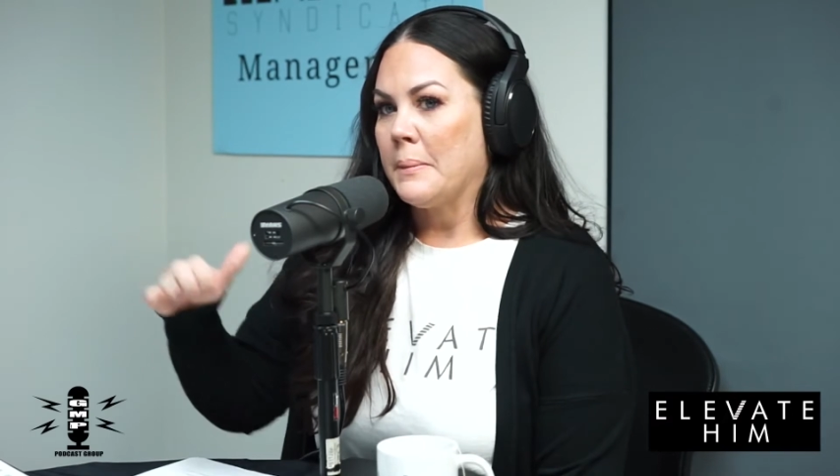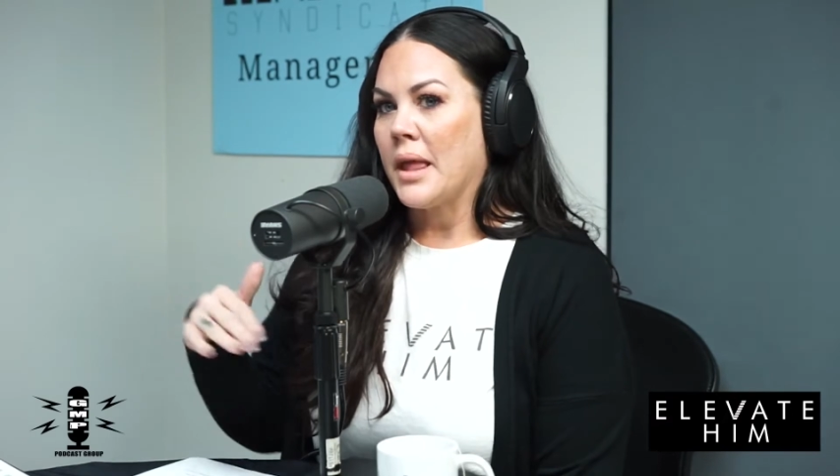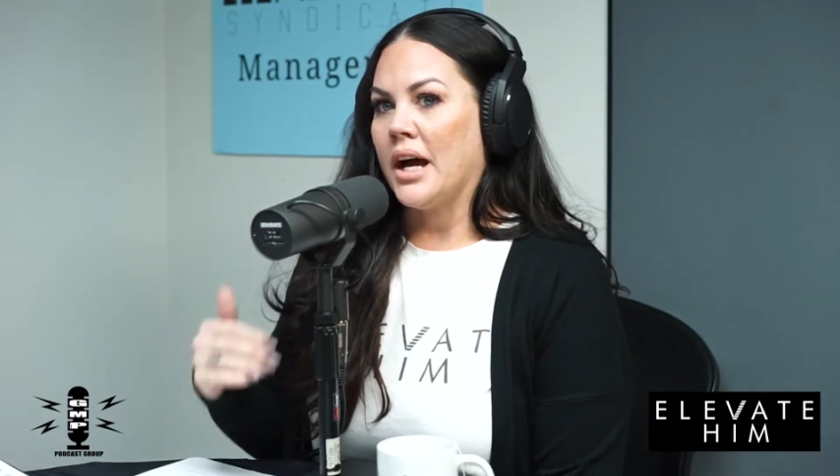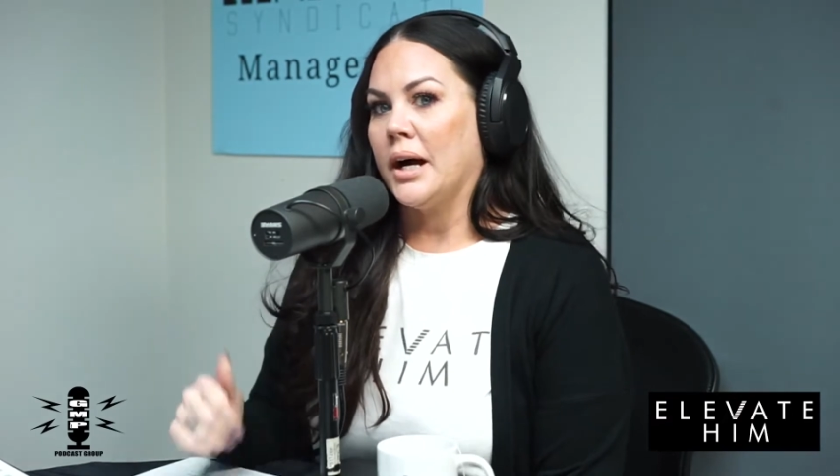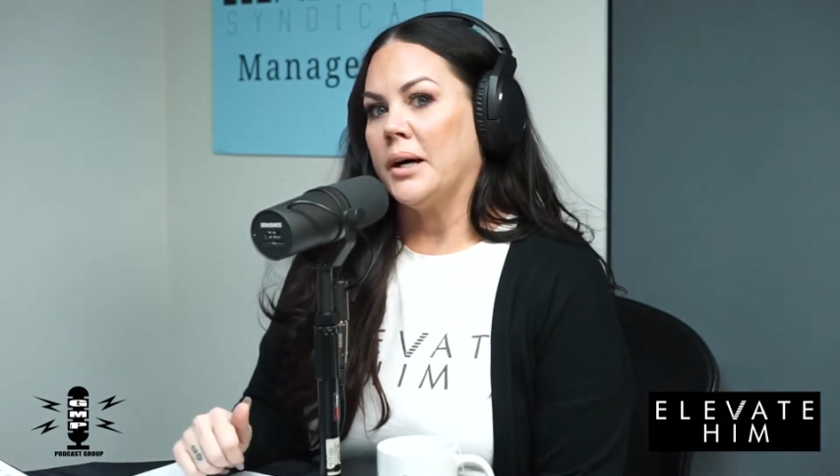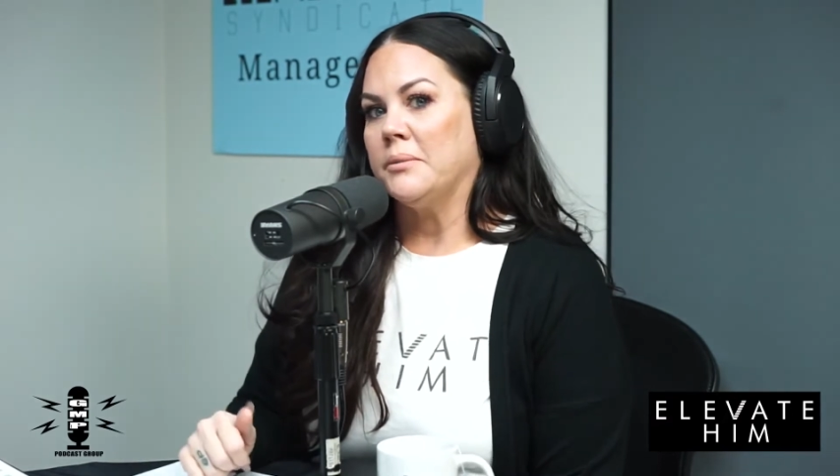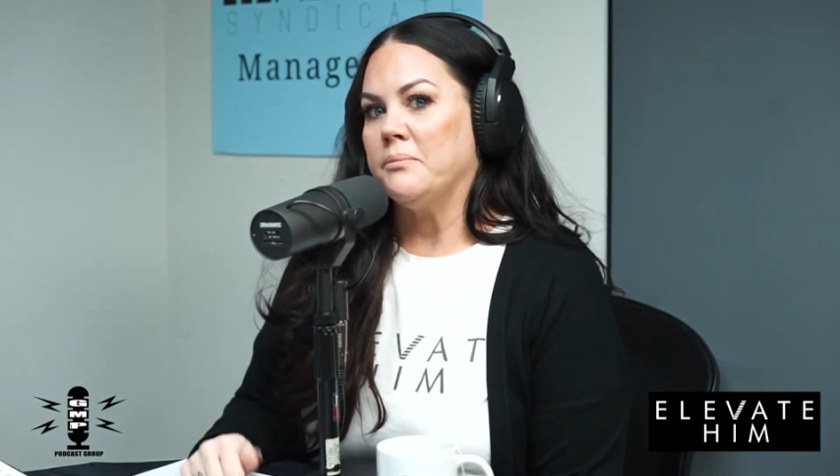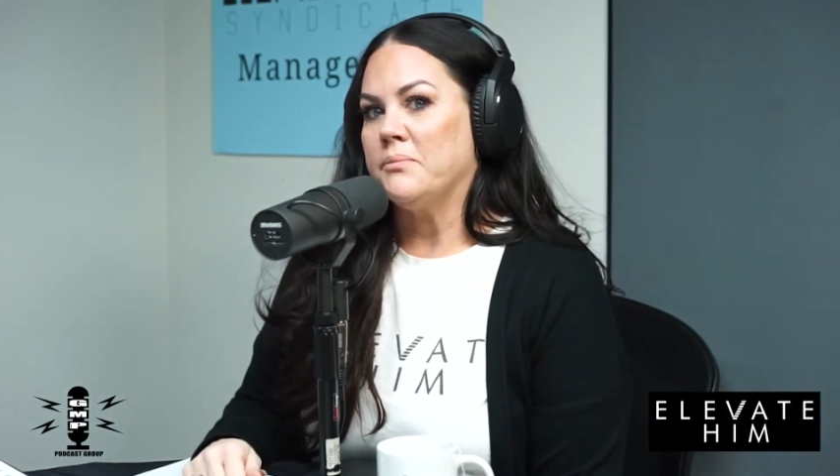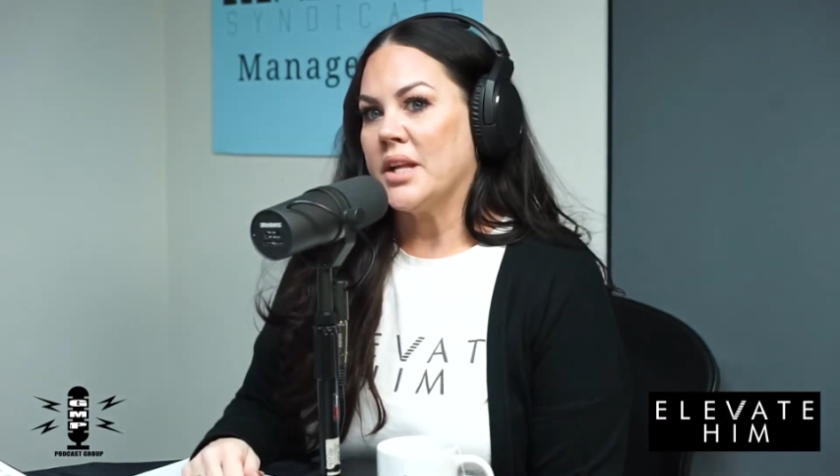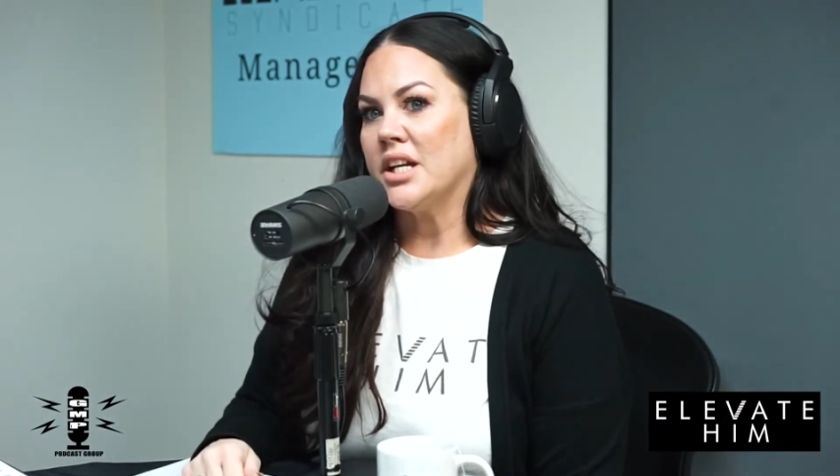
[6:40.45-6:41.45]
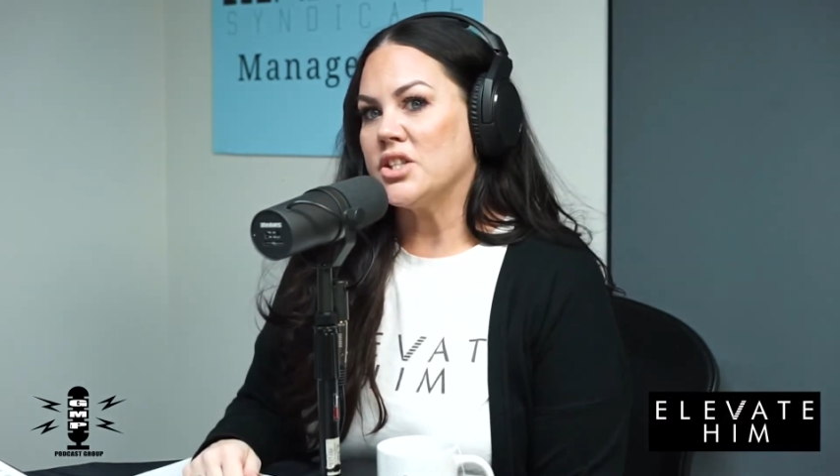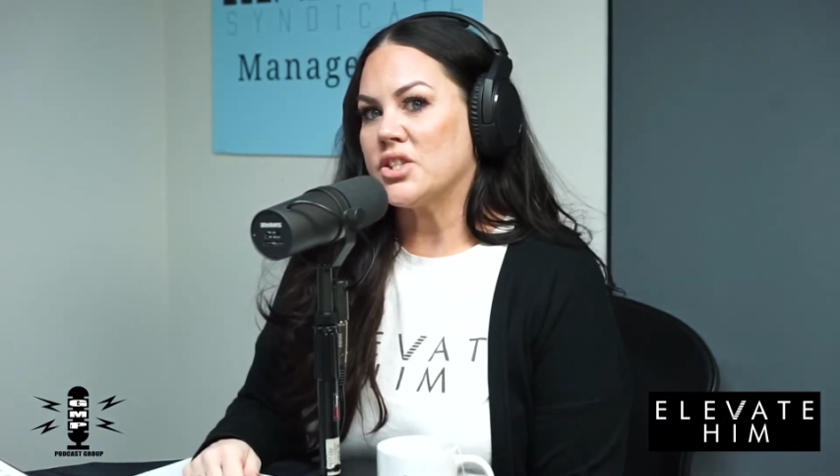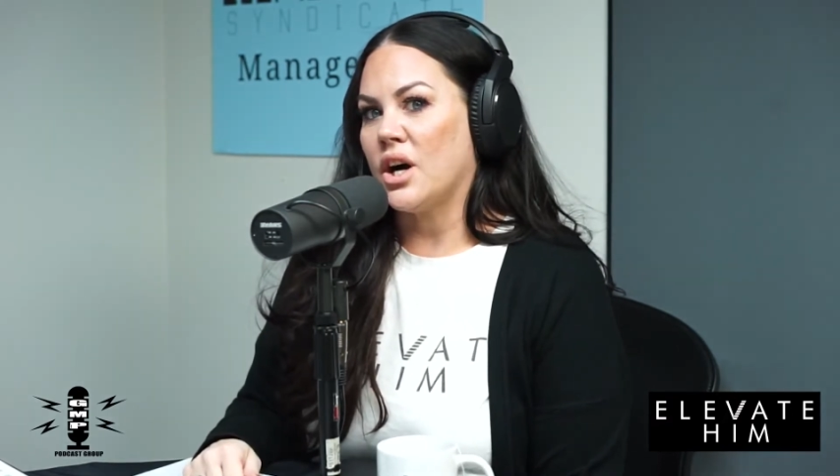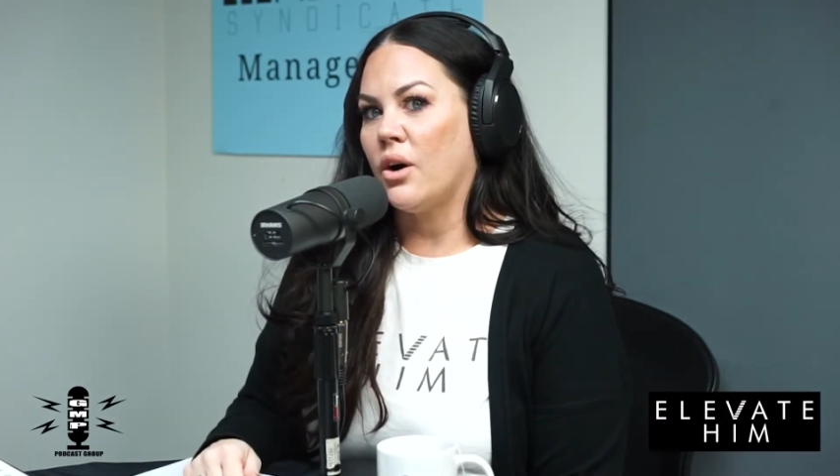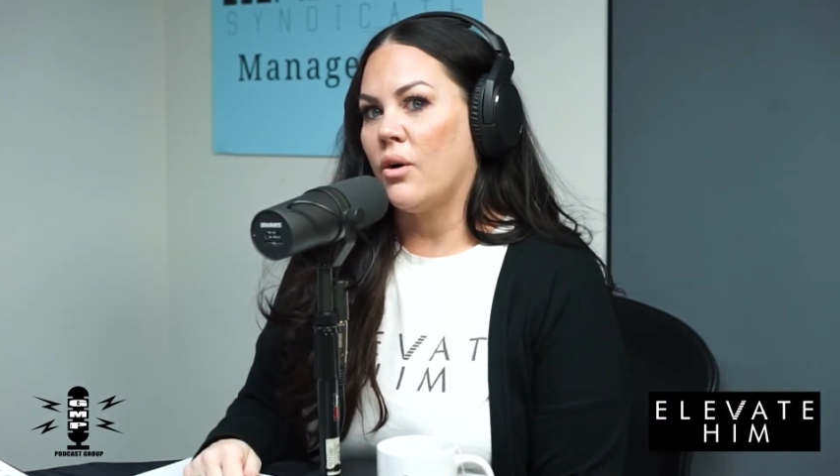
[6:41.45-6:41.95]
And
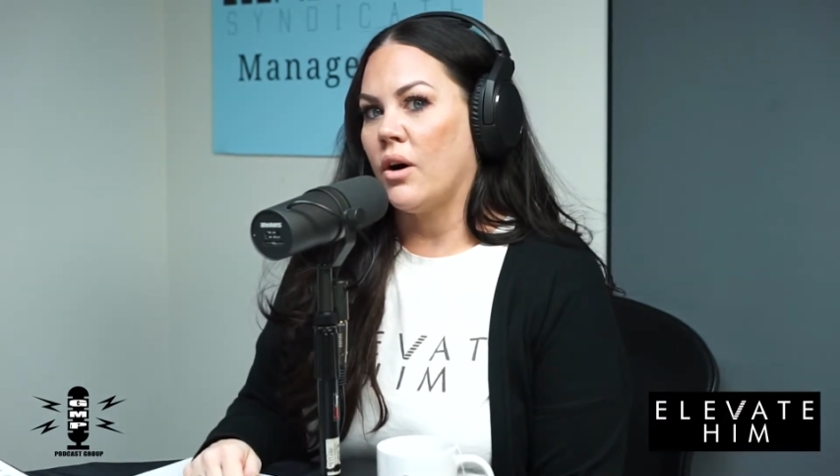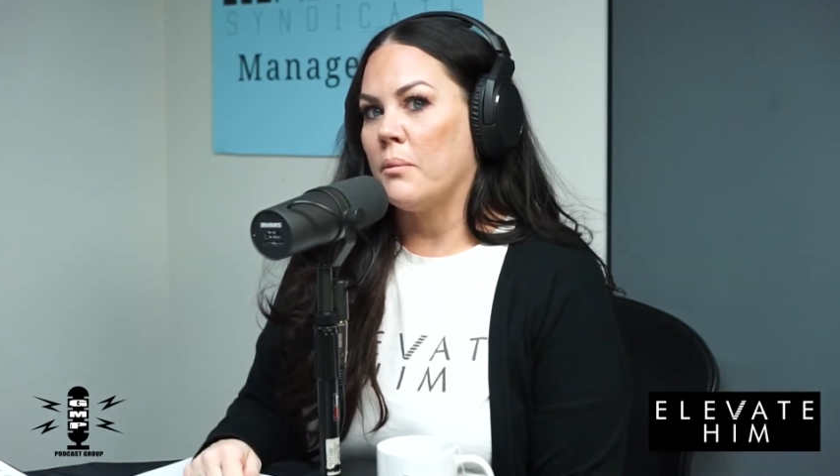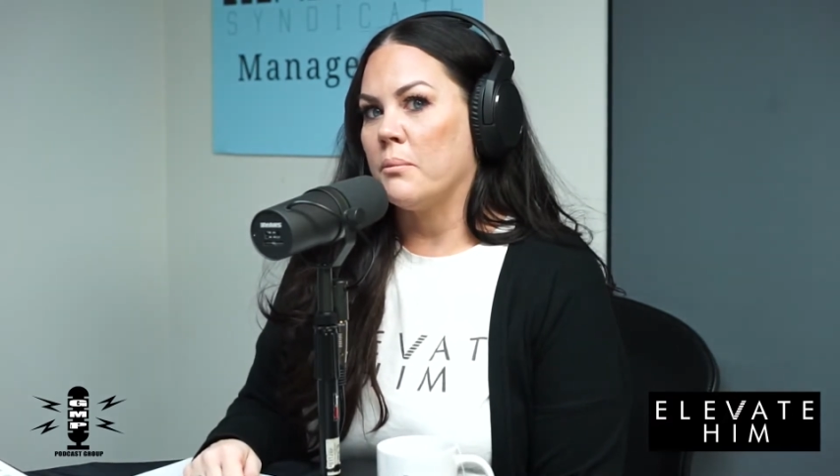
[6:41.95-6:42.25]
so